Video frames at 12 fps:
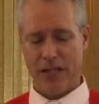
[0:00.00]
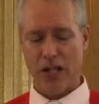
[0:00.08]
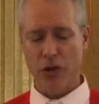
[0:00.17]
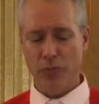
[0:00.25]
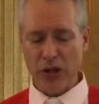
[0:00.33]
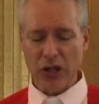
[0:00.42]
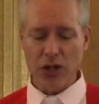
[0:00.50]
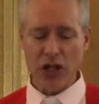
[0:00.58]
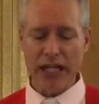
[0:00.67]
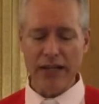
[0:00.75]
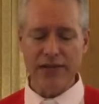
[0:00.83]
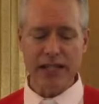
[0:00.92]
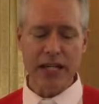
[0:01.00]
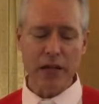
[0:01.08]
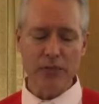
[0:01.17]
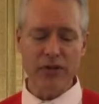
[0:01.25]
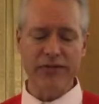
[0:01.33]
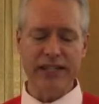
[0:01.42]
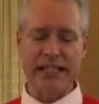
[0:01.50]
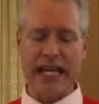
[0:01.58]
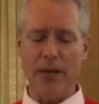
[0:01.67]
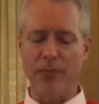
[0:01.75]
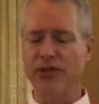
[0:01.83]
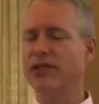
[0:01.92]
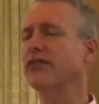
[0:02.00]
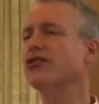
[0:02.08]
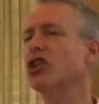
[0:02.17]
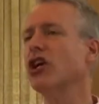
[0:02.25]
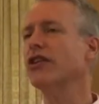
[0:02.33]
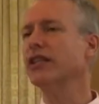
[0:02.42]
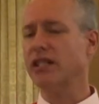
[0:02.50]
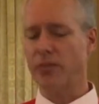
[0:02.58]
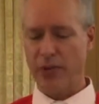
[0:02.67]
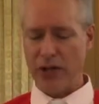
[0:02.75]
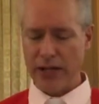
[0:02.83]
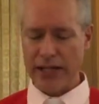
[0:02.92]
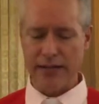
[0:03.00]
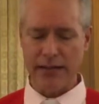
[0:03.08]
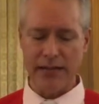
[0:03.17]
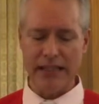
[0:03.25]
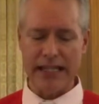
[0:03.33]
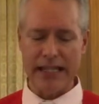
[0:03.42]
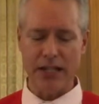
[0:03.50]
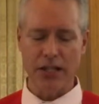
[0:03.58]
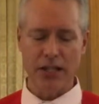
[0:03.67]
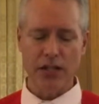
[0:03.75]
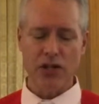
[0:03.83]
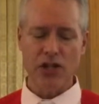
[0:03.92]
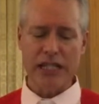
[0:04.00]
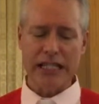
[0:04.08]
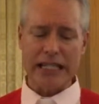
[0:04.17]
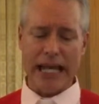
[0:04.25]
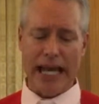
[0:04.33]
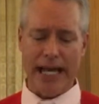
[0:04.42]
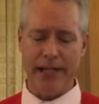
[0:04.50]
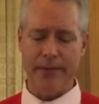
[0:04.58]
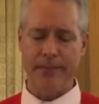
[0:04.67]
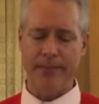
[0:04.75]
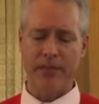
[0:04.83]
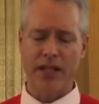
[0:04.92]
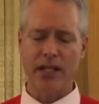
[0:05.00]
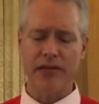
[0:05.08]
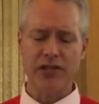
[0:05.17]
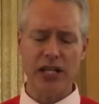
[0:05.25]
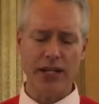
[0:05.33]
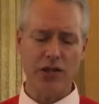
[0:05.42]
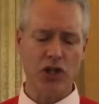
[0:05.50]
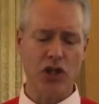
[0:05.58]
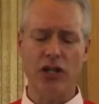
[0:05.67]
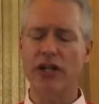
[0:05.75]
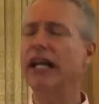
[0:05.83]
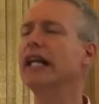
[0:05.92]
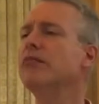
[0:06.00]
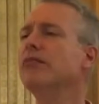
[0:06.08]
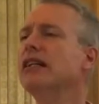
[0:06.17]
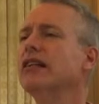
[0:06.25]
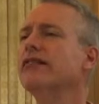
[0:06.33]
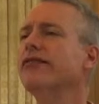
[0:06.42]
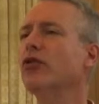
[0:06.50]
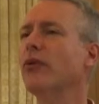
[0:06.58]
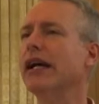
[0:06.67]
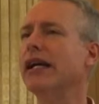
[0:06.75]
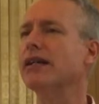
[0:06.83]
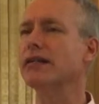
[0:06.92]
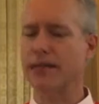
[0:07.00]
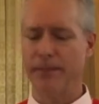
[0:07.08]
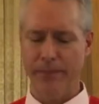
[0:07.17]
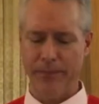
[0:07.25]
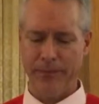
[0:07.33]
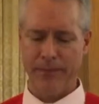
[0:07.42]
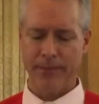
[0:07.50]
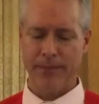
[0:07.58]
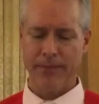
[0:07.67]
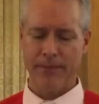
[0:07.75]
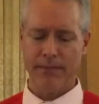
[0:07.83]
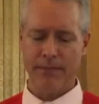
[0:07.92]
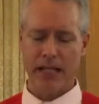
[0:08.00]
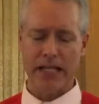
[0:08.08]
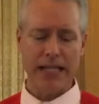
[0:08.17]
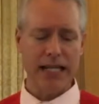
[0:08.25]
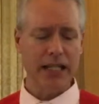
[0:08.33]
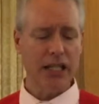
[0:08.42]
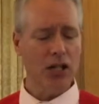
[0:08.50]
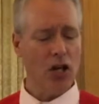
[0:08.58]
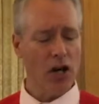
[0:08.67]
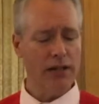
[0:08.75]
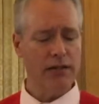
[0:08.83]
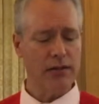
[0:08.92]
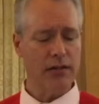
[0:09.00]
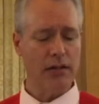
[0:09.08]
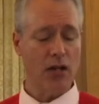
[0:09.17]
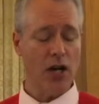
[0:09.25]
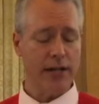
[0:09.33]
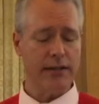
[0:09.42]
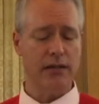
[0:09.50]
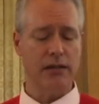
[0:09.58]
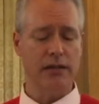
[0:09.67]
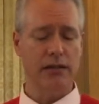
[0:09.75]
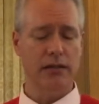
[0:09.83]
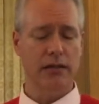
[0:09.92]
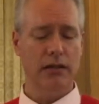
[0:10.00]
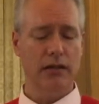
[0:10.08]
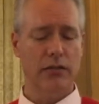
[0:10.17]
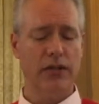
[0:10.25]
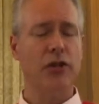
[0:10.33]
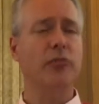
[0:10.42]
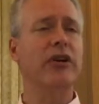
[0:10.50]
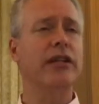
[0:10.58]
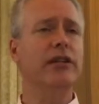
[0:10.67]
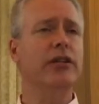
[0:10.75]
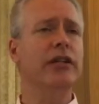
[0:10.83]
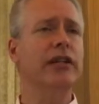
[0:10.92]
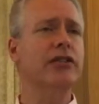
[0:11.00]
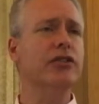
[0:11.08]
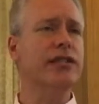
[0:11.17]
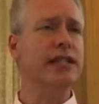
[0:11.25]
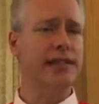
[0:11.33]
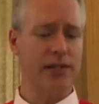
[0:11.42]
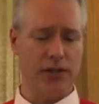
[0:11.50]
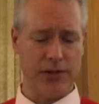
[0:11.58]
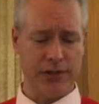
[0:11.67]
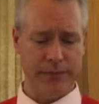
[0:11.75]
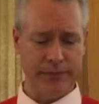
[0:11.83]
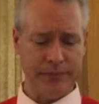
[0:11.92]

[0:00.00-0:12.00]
In her book, she gives a number of examples of shared experiences that she's had and that have touched her in meaningful ways attending a con concert with her brother and her sisters,